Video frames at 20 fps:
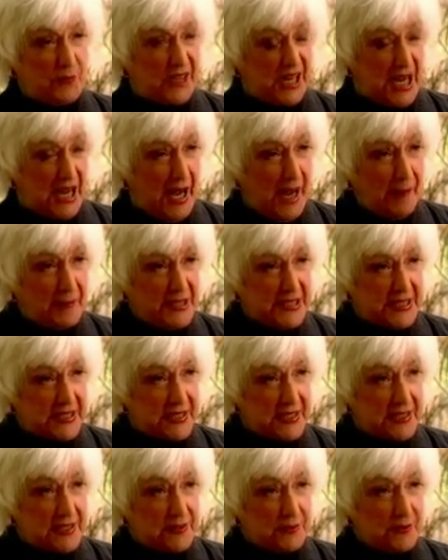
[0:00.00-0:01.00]

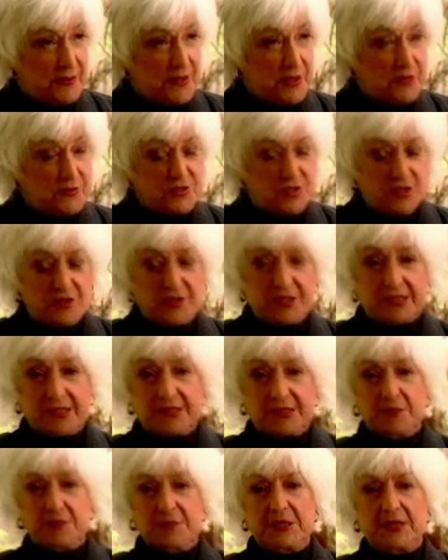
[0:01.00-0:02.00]
Comedy? What are you
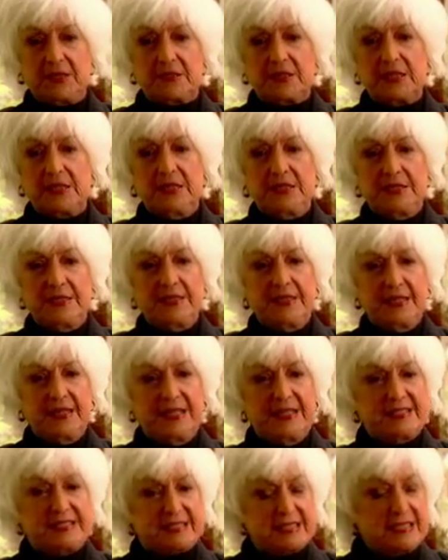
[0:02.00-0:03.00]
talking about?
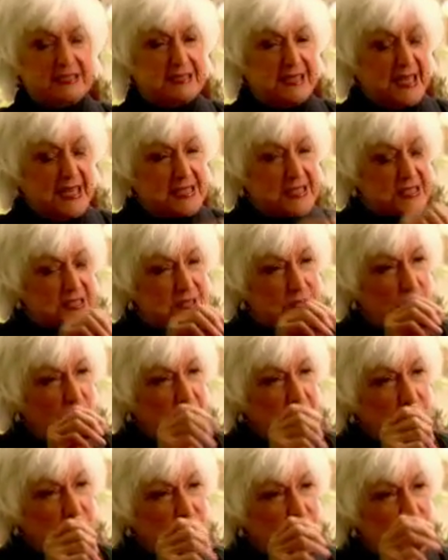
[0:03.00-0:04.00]
He said, yes,
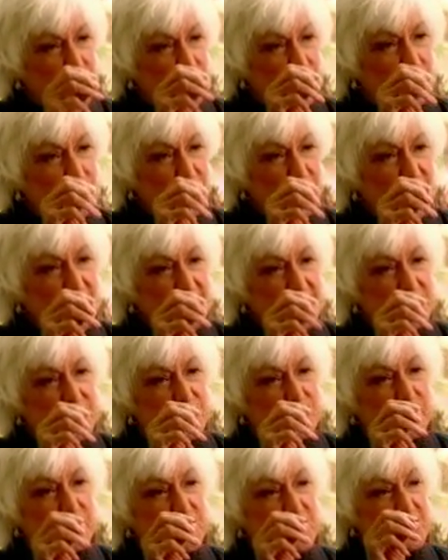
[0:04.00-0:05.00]
why don't you do
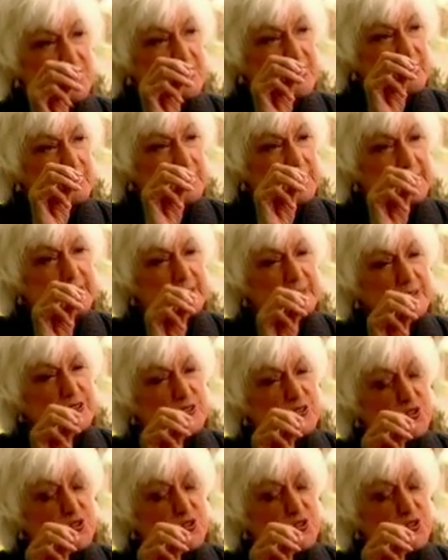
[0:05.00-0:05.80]
things with just a little